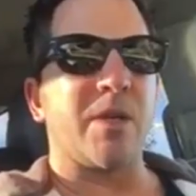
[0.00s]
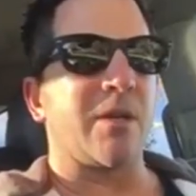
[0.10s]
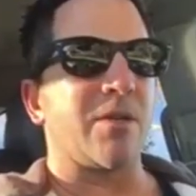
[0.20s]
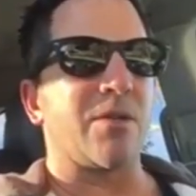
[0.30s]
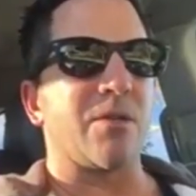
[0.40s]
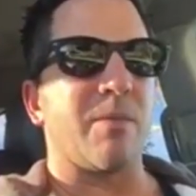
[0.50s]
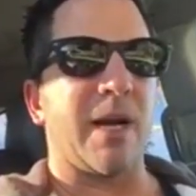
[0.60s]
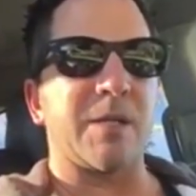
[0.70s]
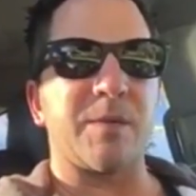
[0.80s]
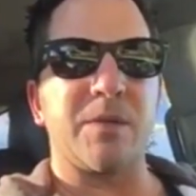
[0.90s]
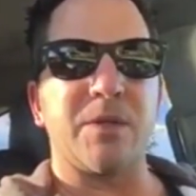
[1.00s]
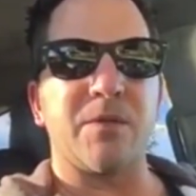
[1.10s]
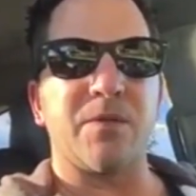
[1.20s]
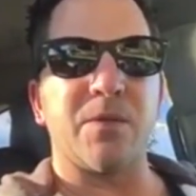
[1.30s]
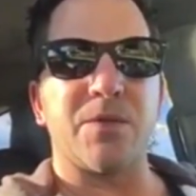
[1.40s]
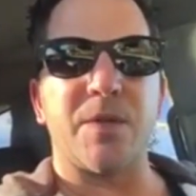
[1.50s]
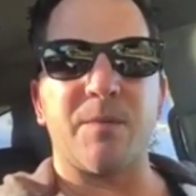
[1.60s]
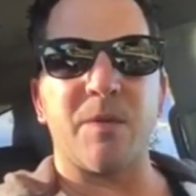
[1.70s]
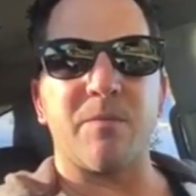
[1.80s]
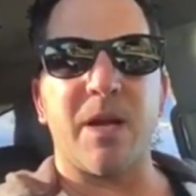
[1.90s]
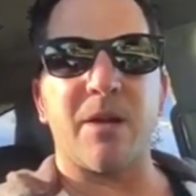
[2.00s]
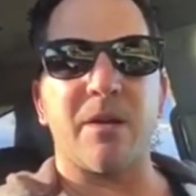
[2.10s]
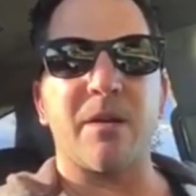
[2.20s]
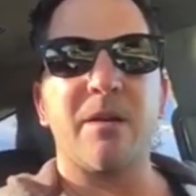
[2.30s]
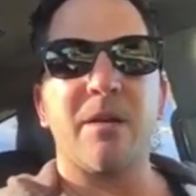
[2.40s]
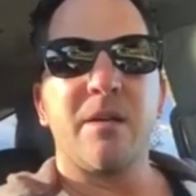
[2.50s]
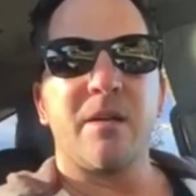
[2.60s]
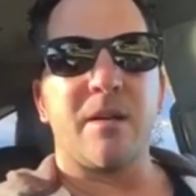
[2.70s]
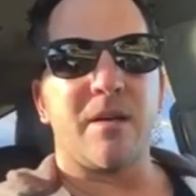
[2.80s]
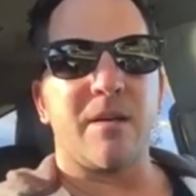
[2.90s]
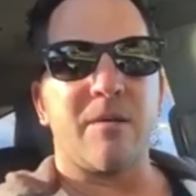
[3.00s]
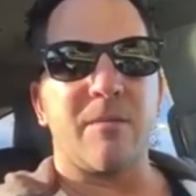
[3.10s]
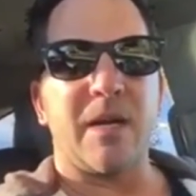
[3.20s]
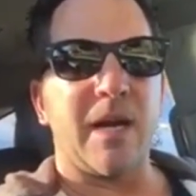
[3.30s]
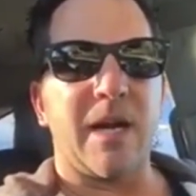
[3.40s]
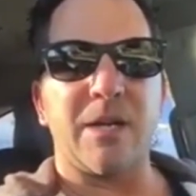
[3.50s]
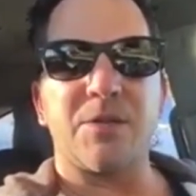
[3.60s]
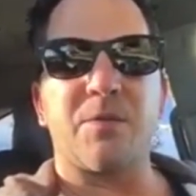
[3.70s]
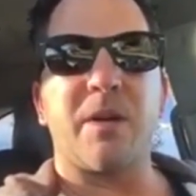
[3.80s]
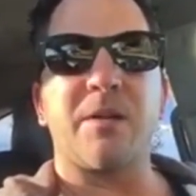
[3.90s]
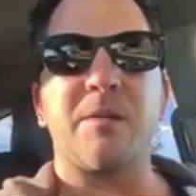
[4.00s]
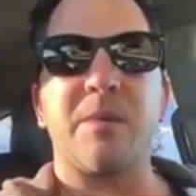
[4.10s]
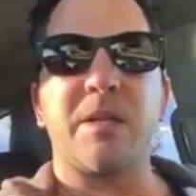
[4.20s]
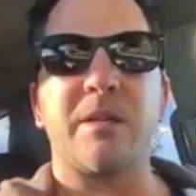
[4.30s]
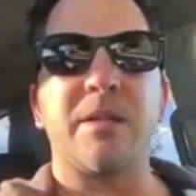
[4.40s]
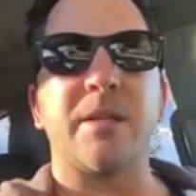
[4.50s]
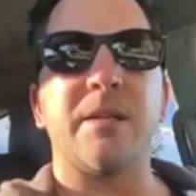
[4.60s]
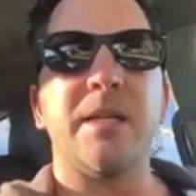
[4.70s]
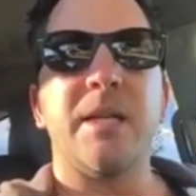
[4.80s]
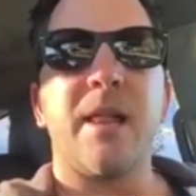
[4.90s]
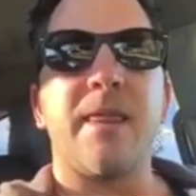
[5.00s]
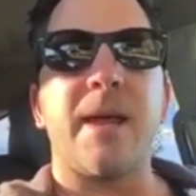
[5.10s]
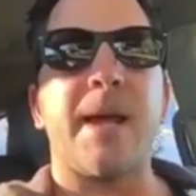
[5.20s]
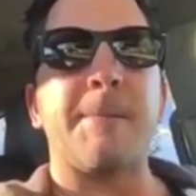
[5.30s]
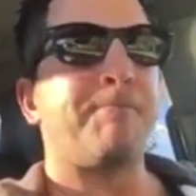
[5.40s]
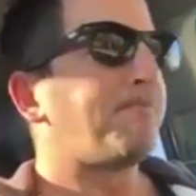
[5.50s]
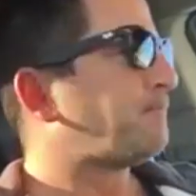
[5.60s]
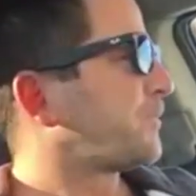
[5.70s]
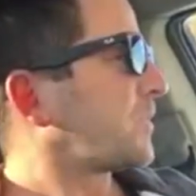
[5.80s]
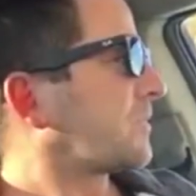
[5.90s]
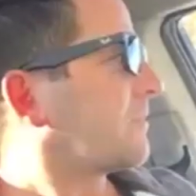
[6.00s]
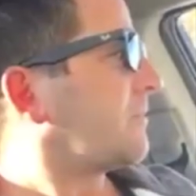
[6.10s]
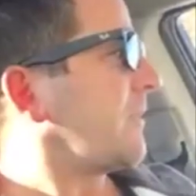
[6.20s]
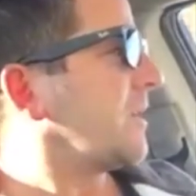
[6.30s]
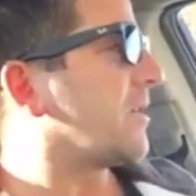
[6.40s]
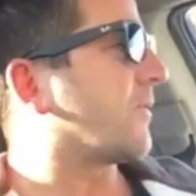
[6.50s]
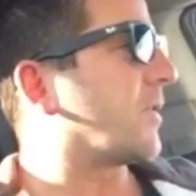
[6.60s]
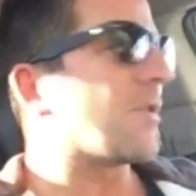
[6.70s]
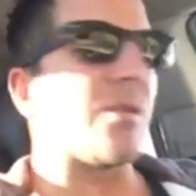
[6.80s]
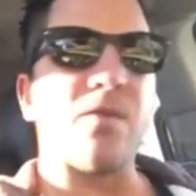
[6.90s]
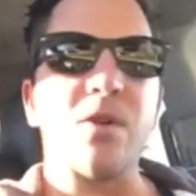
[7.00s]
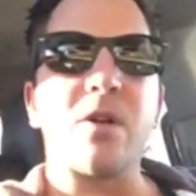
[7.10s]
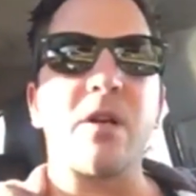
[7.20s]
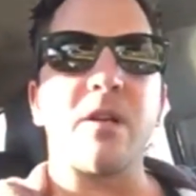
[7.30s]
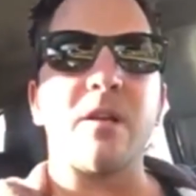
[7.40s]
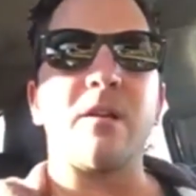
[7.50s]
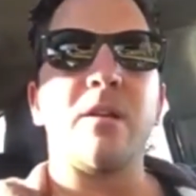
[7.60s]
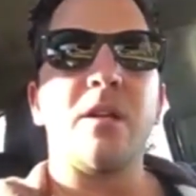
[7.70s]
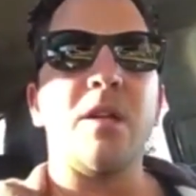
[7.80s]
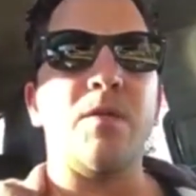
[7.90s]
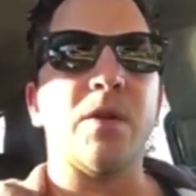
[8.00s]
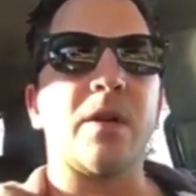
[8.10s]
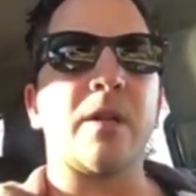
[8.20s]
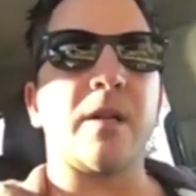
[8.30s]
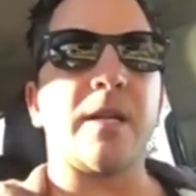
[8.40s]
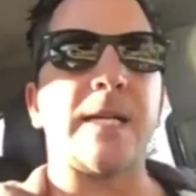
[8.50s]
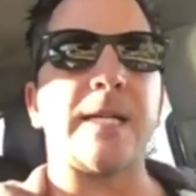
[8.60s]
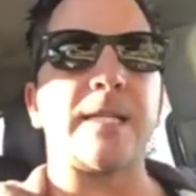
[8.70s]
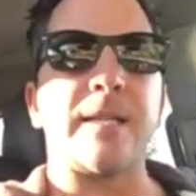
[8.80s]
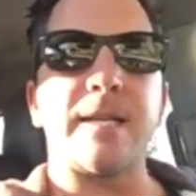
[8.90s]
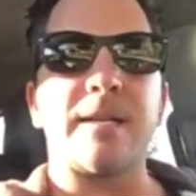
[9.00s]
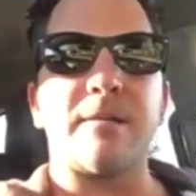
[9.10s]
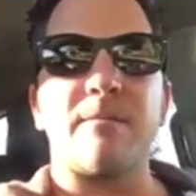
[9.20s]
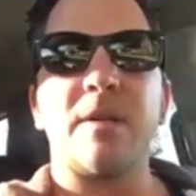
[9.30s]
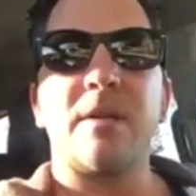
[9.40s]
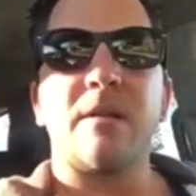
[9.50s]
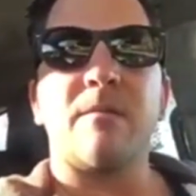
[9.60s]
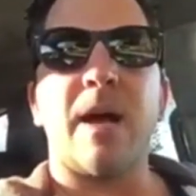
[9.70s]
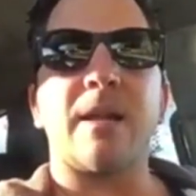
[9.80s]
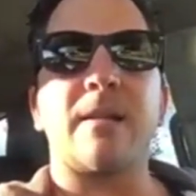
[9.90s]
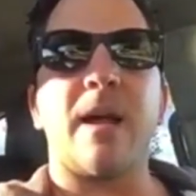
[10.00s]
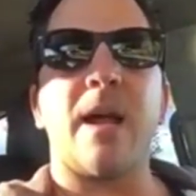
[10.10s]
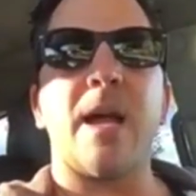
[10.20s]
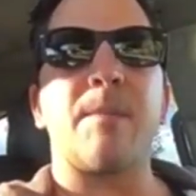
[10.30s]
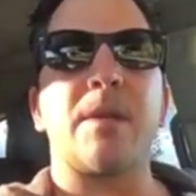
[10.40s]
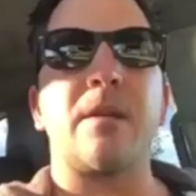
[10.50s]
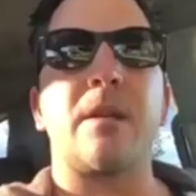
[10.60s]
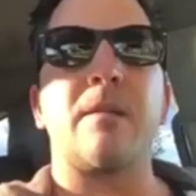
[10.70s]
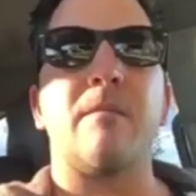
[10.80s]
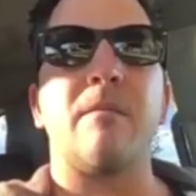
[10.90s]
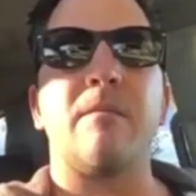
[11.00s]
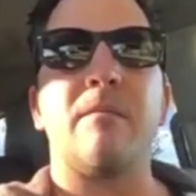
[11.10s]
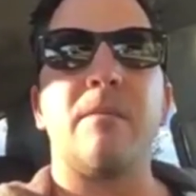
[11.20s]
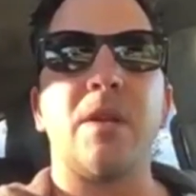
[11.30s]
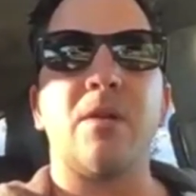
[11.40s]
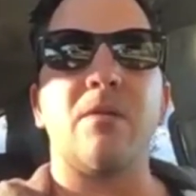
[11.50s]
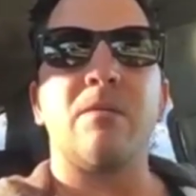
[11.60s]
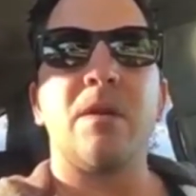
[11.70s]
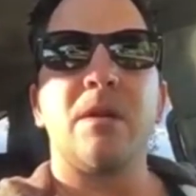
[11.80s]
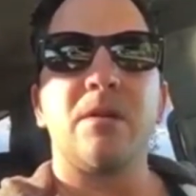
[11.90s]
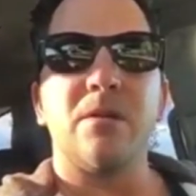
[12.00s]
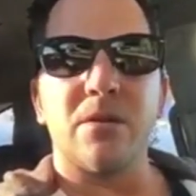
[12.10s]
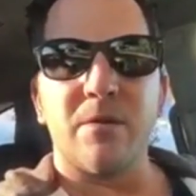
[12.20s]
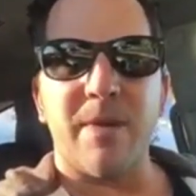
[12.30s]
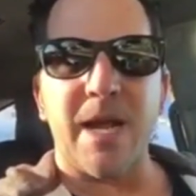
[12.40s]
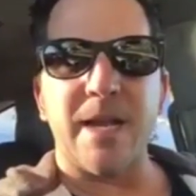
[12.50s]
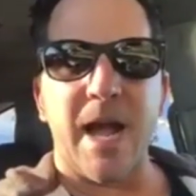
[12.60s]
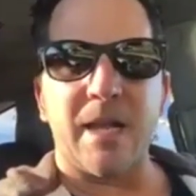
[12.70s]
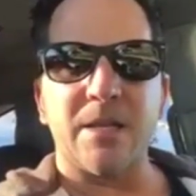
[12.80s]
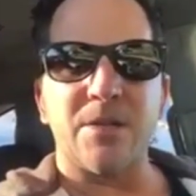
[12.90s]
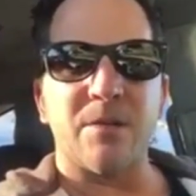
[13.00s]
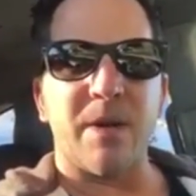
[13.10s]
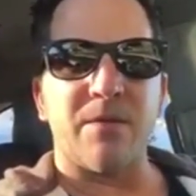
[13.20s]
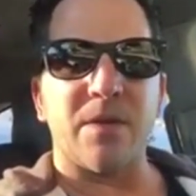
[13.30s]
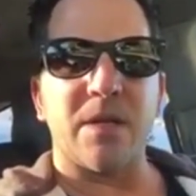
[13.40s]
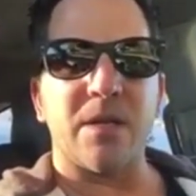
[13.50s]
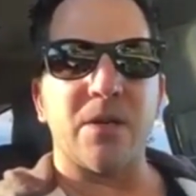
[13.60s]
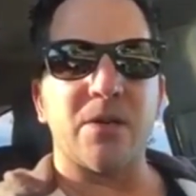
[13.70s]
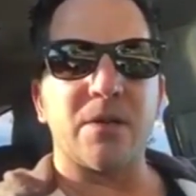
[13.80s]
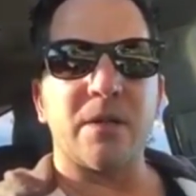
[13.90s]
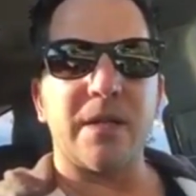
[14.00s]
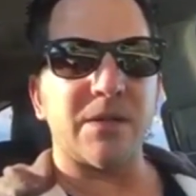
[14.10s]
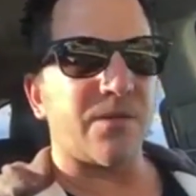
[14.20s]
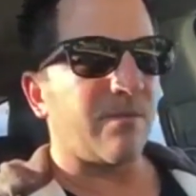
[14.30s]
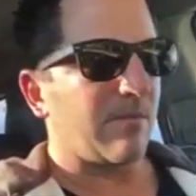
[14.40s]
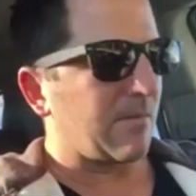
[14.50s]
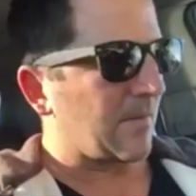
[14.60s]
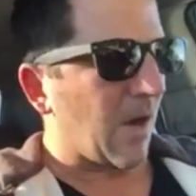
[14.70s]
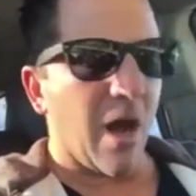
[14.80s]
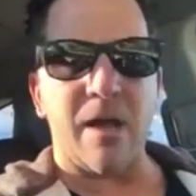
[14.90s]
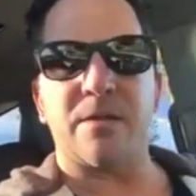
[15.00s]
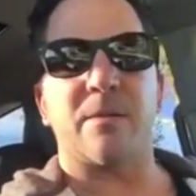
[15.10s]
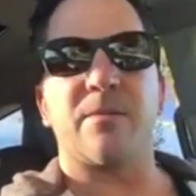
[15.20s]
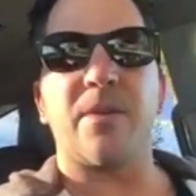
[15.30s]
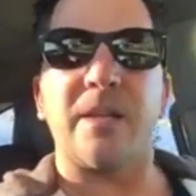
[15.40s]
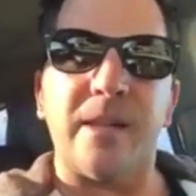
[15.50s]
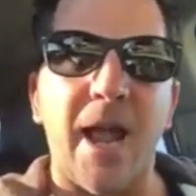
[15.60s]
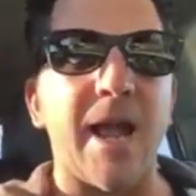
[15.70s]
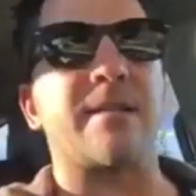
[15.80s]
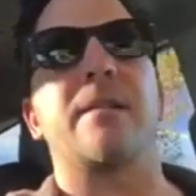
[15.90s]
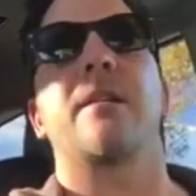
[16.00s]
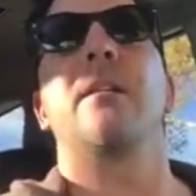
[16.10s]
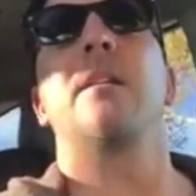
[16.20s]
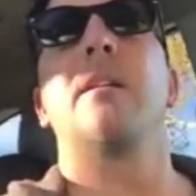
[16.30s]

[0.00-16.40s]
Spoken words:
because you're possibly looking for something better, I just want it to be clear that if you're gonna take up my time and learn my knowledge and my videos, that's awesome, fantastic.